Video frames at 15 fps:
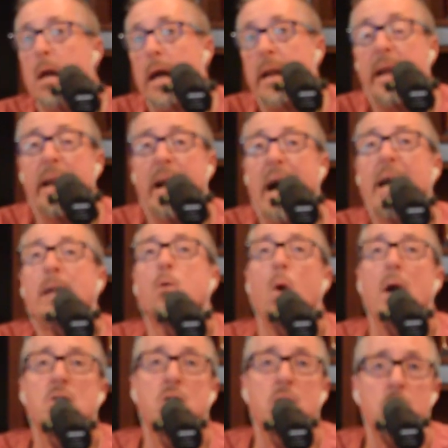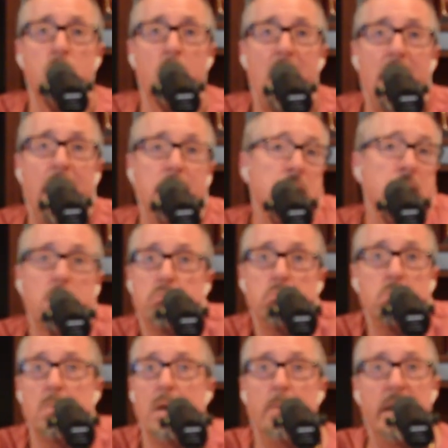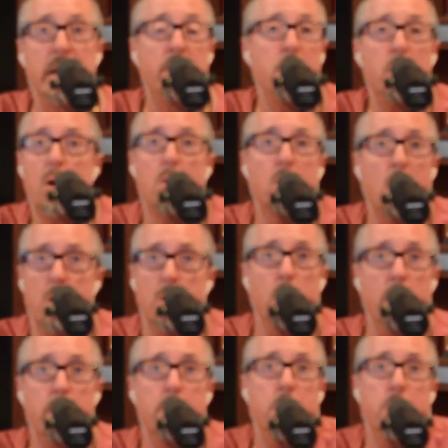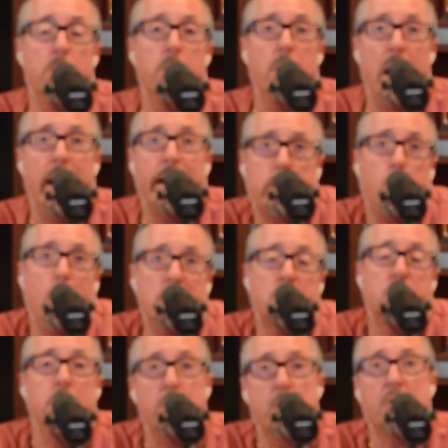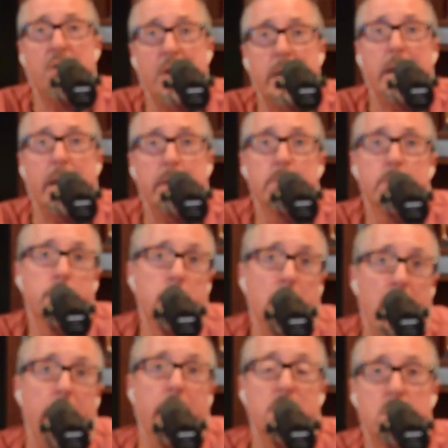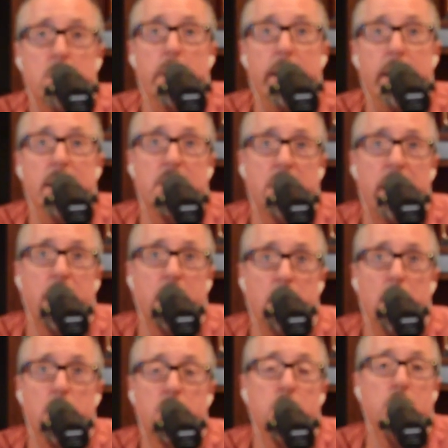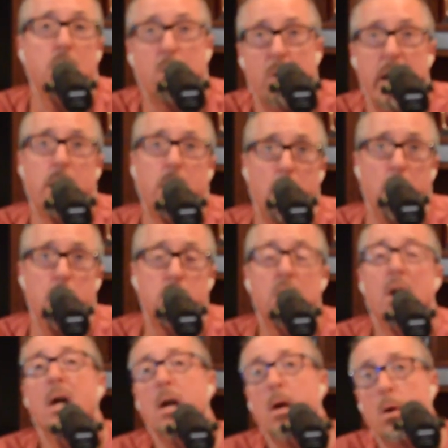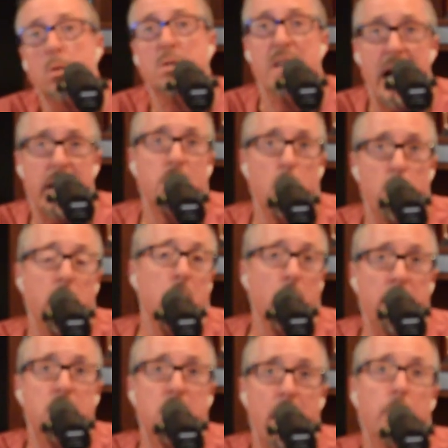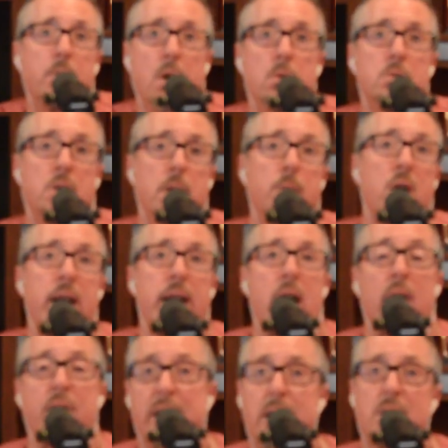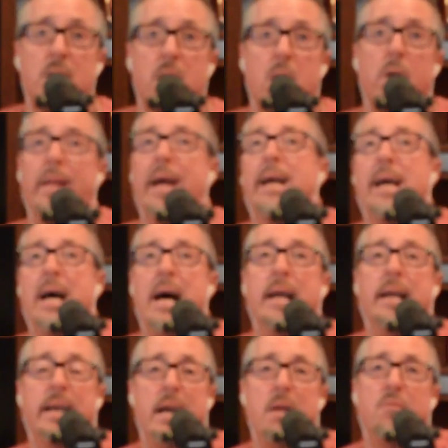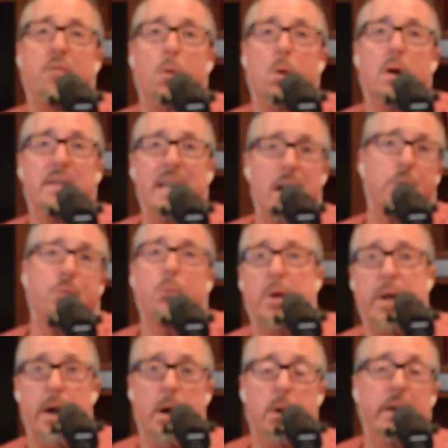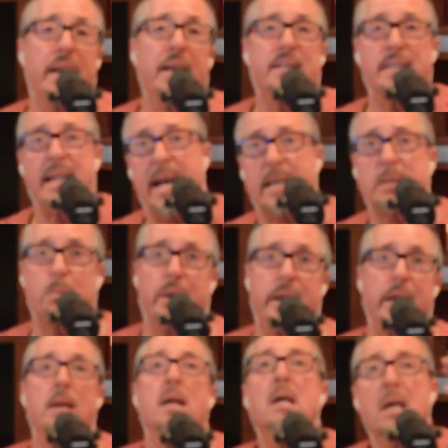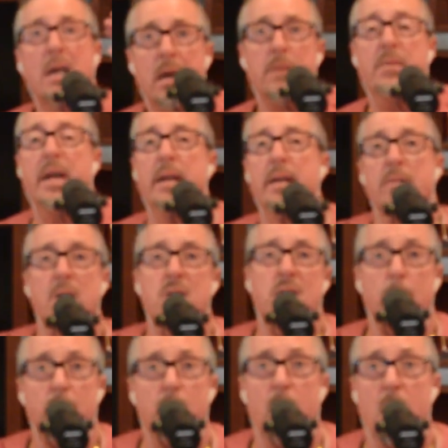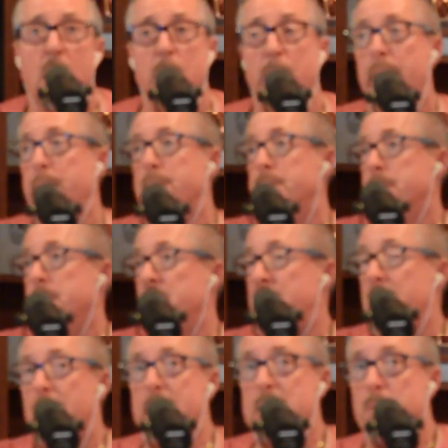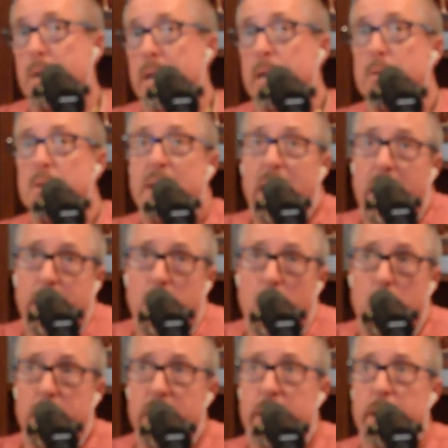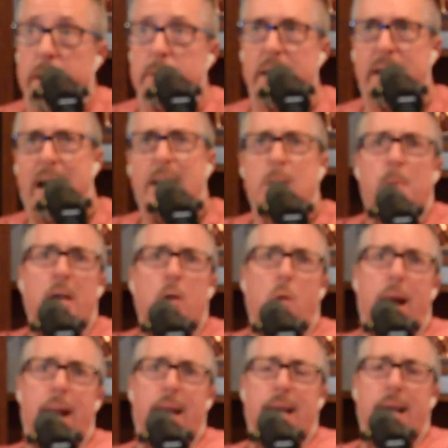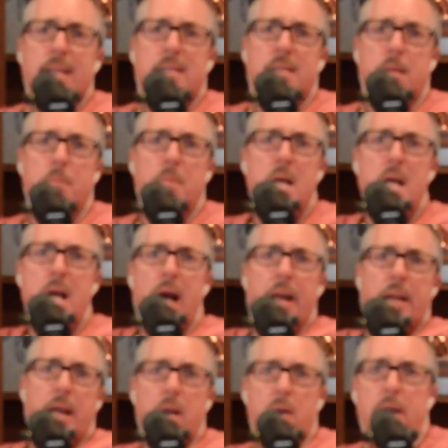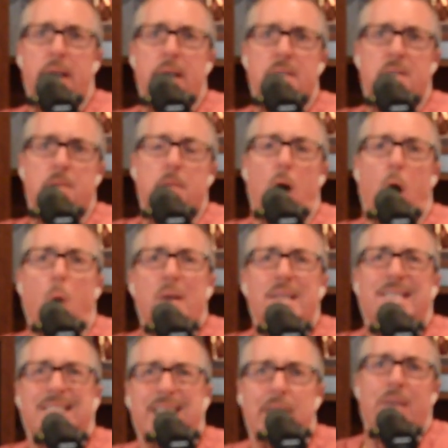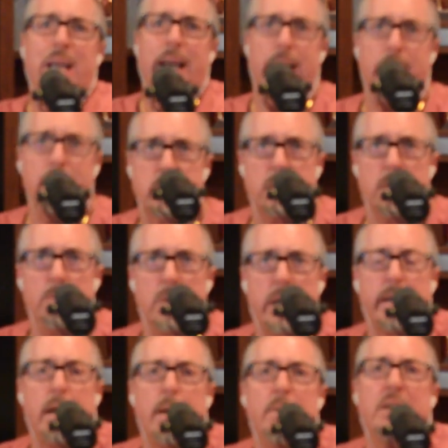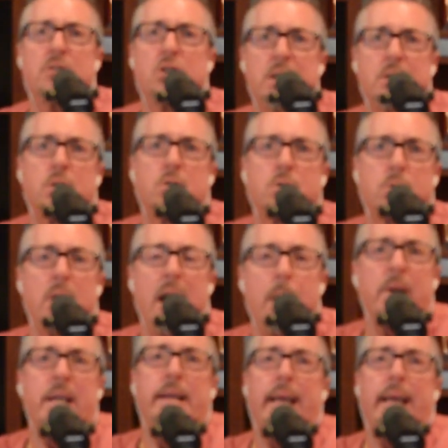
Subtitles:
And then I question Trotz. I mean, if you don't go to him, I question your thinking, honestly, as the head coach, who's a great coach, who's not doing a great job coaching him right now. If he doesn't go to that guy in game 4, down 3-0, getting his ass beat, then there's something wrong with him, if you ask me. You got to go with the kid. The guy's been great against him, and the other kid's 0-7 against him. Like, I mean, Jesus, how many